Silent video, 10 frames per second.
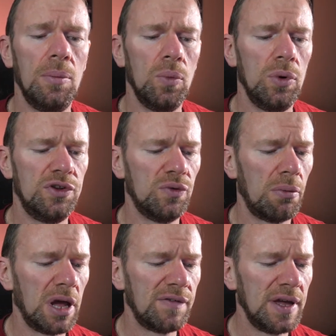Which is
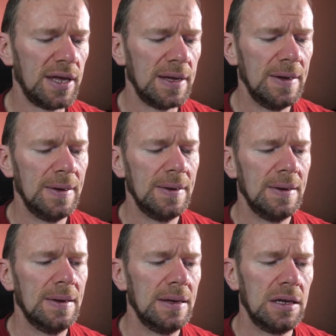what we have here.
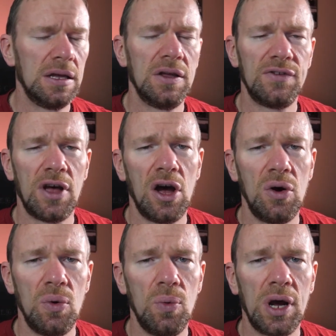
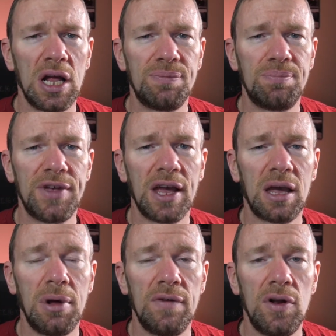So we're going to take a
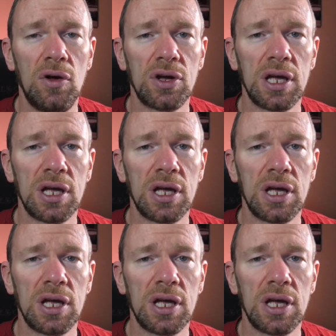bit of a look